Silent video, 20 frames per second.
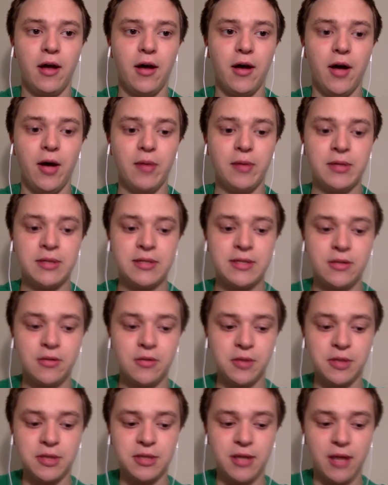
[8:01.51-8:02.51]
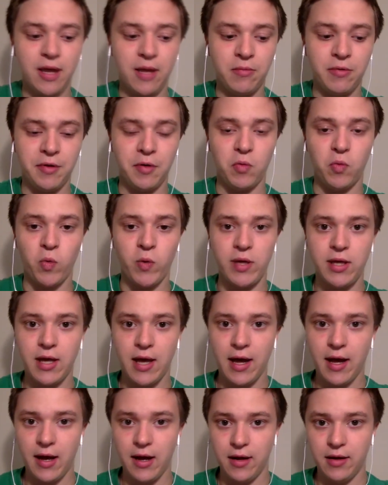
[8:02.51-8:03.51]
up until the time that
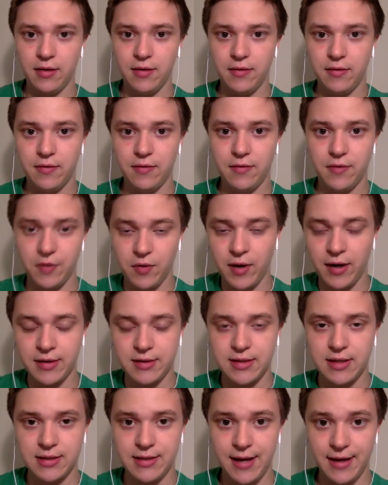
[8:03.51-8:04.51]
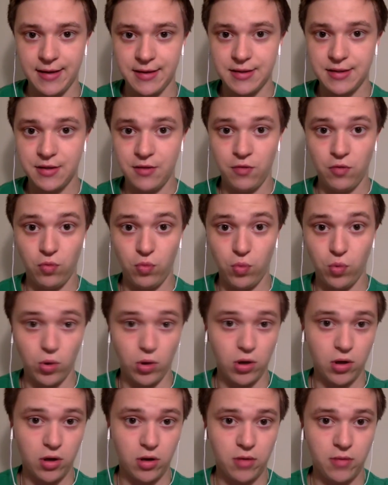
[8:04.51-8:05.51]
the United States had civil
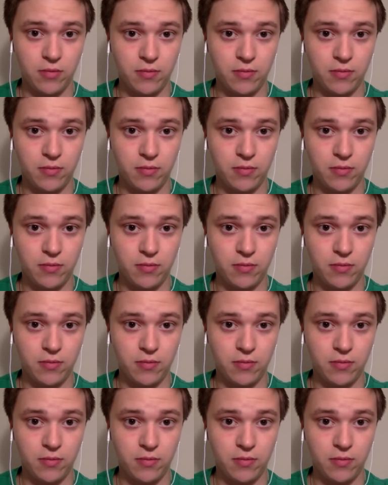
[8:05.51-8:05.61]
war,